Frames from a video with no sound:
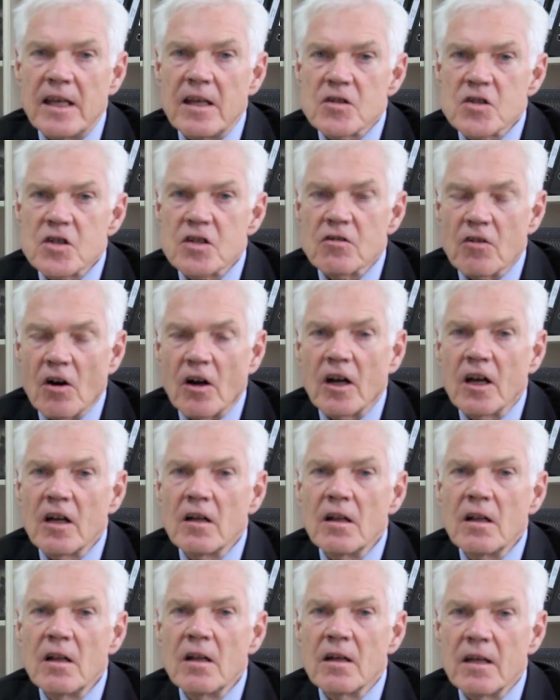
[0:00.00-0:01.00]

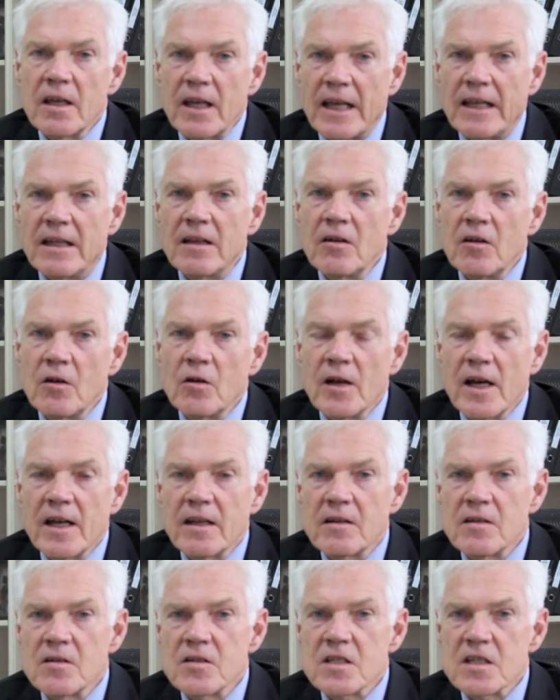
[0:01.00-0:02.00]
struggle in the
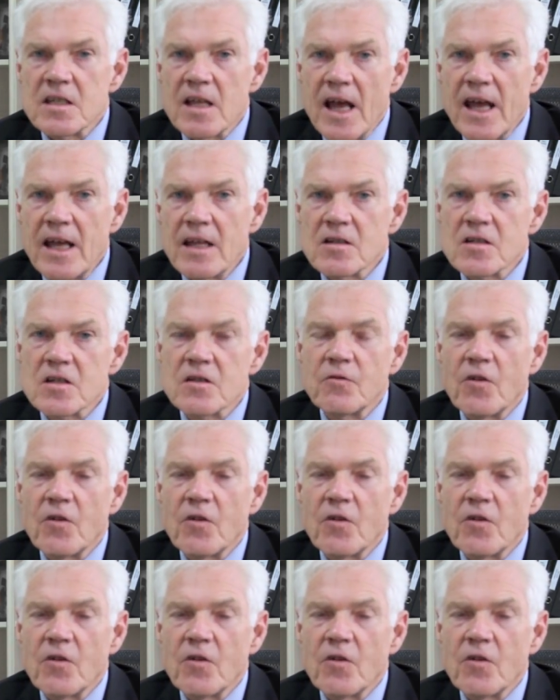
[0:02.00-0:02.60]
United States